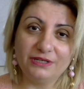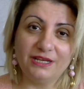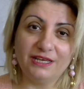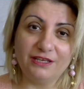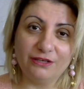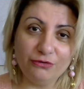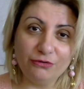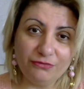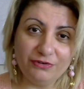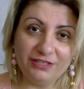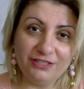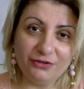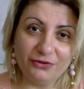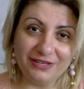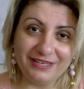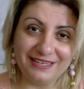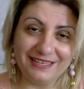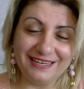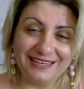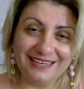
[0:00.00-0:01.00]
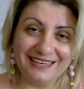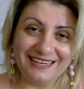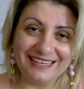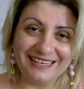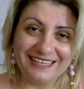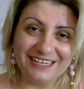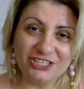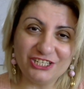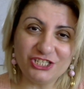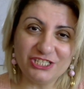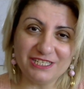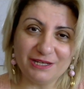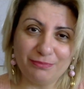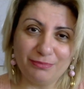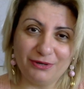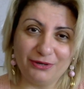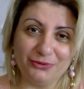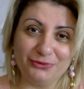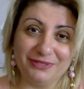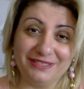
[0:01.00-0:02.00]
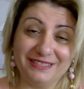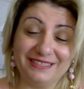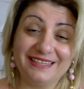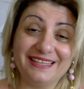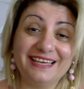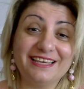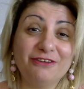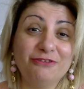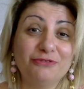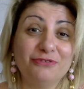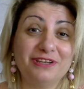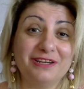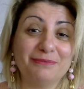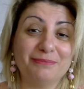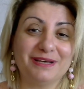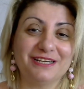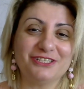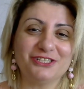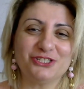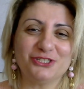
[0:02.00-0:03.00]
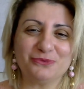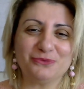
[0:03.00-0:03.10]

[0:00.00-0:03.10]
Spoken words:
a new video in English is uploaded. Thank you very much.